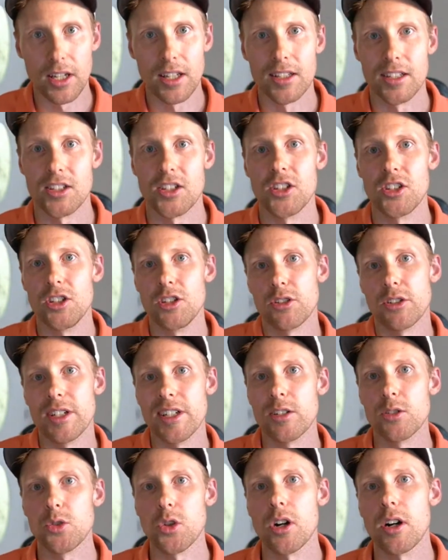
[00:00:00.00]
This is your
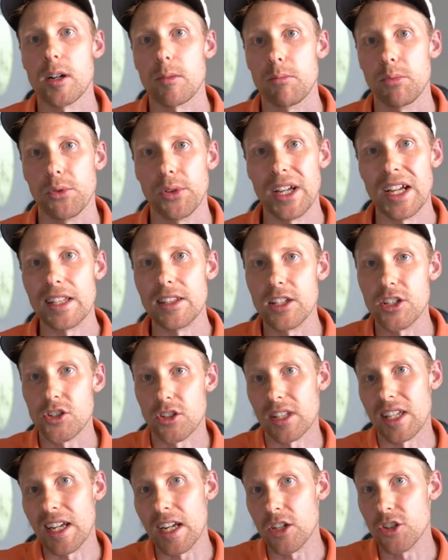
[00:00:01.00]
year-long plan. These are
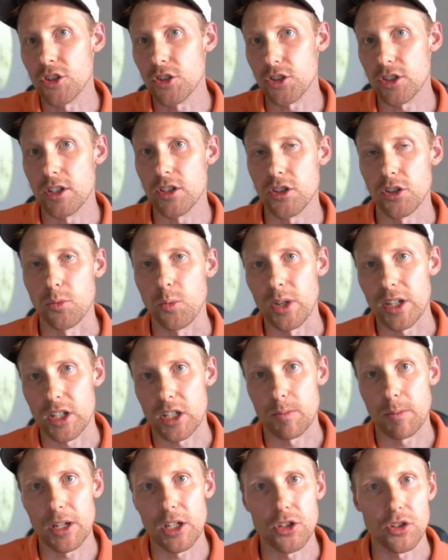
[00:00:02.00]
the agencies you want to
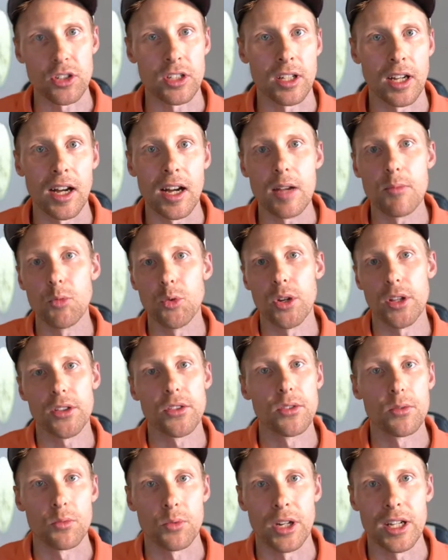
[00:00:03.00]
spend your time
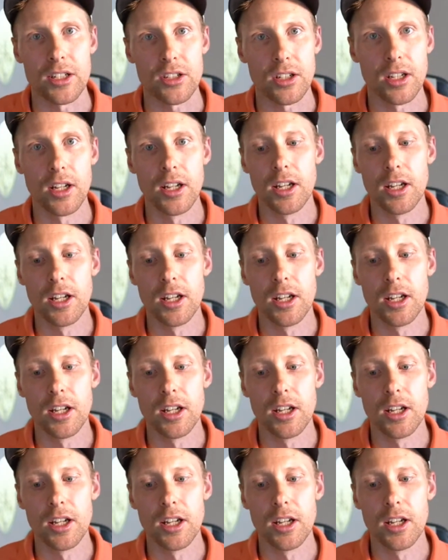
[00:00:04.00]
with, right?